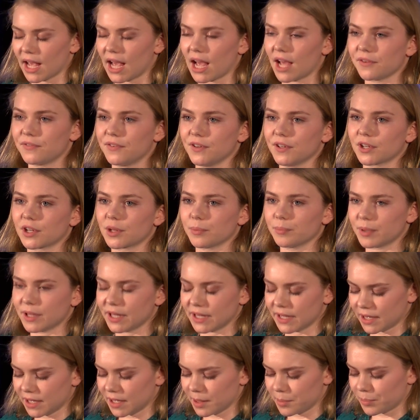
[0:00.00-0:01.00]
I feel
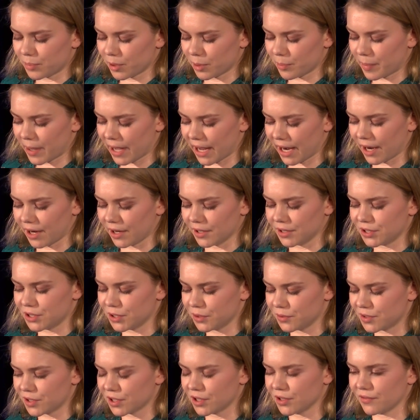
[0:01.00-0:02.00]
completely prepared
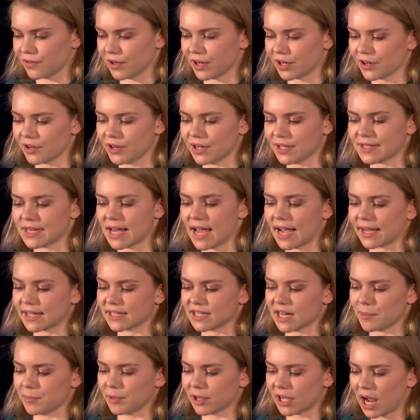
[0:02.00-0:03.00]
due to the rigorous
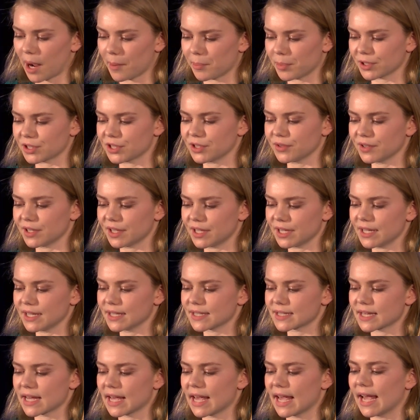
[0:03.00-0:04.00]
academic
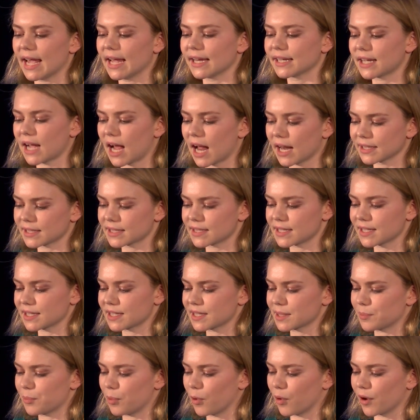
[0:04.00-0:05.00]
opportunities and
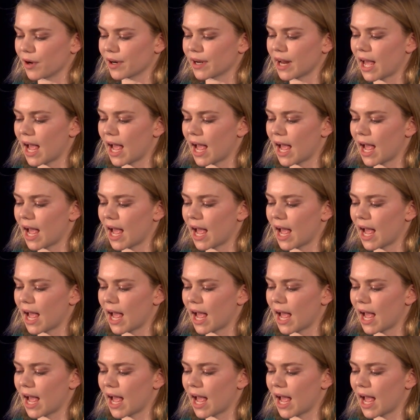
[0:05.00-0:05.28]
constant support